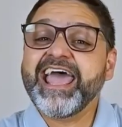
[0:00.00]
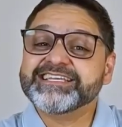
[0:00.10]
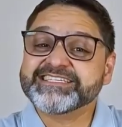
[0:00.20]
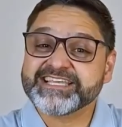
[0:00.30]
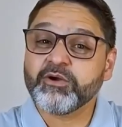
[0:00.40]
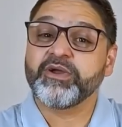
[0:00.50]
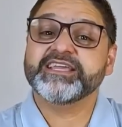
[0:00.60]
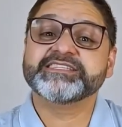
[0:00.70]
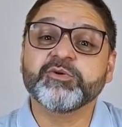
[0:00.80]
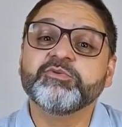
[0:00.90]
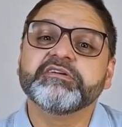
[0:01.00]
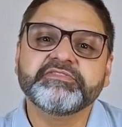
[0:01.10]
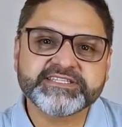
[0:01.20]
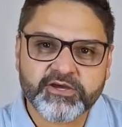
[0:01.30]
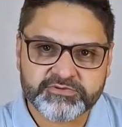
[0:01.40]
sequence once a
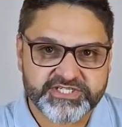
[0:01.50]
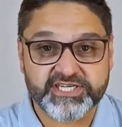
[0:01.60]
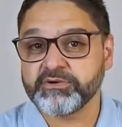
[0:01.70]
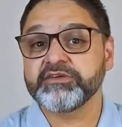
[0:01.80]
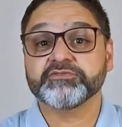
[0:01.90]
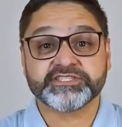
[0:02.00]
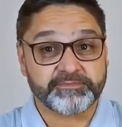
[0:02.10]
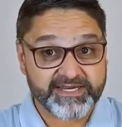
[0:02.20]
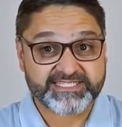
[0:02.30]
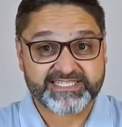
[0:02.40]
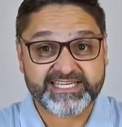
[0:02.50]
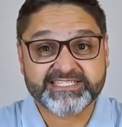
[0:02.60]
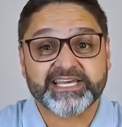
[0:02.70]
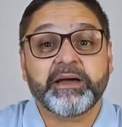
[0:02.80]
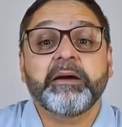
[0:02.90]
day is what you need
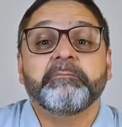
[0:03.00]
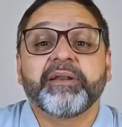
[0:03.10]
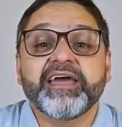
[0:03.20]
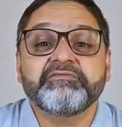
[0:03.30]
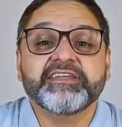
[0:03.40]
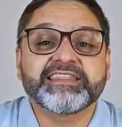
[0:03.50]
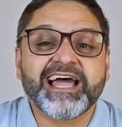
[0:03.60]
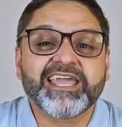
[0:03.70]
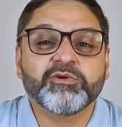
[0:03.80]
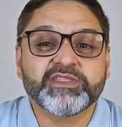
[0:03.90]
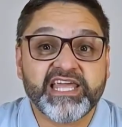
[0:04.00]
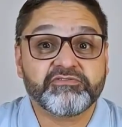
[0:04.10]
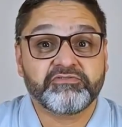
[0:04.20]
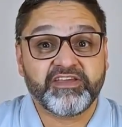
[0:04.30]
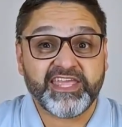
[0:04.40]
to prevent the nerve from
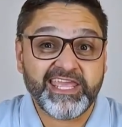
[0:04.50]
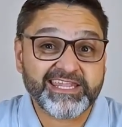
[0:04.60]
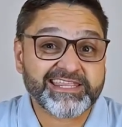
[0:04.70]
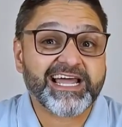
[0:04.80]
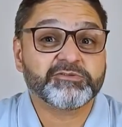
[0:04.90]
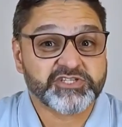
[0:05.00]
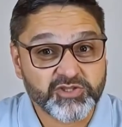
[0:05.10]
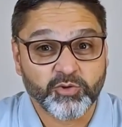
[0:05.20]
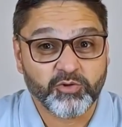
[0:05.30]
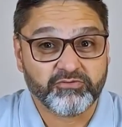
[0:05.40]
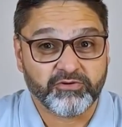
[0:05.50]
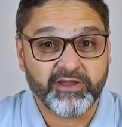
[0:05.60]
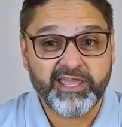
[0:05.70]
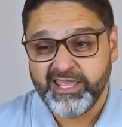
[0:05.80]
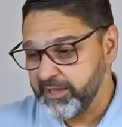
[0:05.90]
getting irritated again.
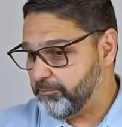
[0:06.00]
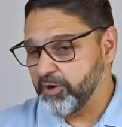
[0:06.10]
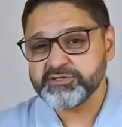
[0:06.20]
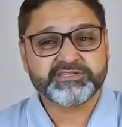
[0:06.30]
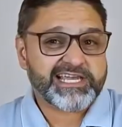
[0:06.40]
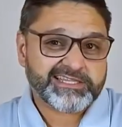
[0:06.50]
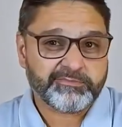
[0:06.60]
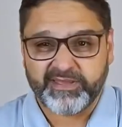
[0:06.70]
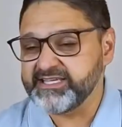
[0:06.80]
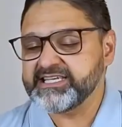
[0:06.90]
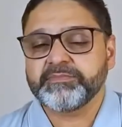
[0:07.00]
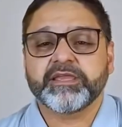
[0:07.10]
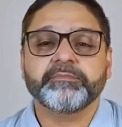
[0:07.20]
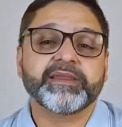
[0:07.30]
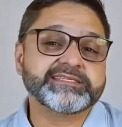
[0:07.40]
And you can also use it
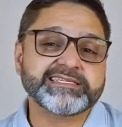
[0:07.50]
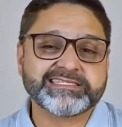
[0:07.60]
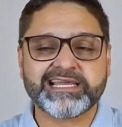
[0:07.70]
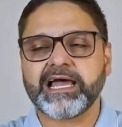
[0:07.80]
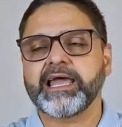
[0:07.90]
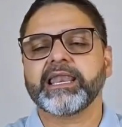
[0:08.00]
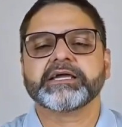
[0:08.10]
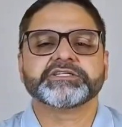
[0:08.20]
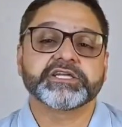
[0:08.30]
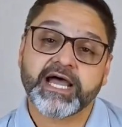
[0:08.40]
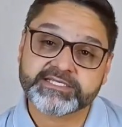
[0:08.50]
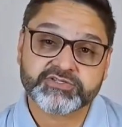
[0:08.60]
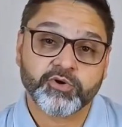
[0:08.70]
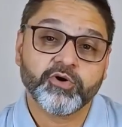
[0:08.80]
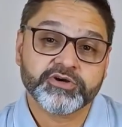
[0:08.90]
whenever you need to relax your
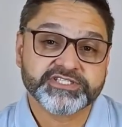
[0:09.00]
back.